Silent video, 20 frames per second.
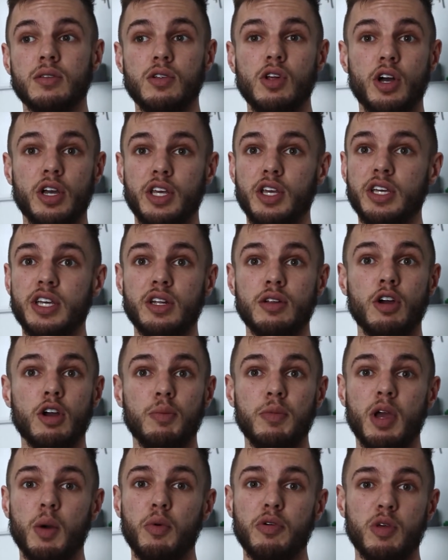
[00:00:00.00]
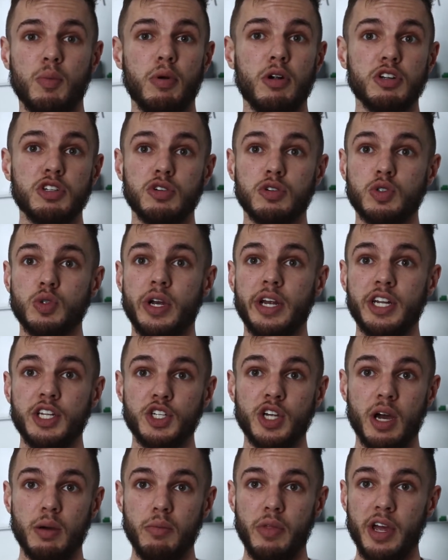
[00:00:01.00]
look, he can hook me up with a personal
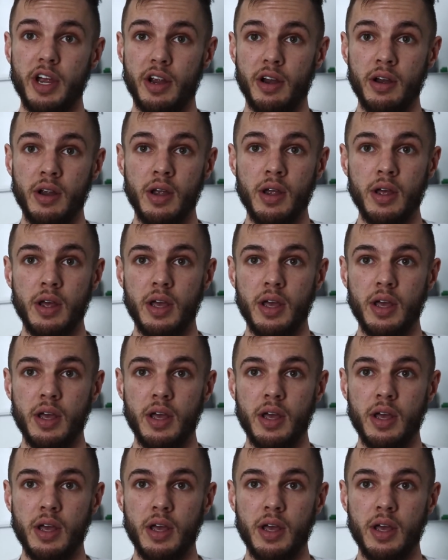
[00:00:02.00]
training job there.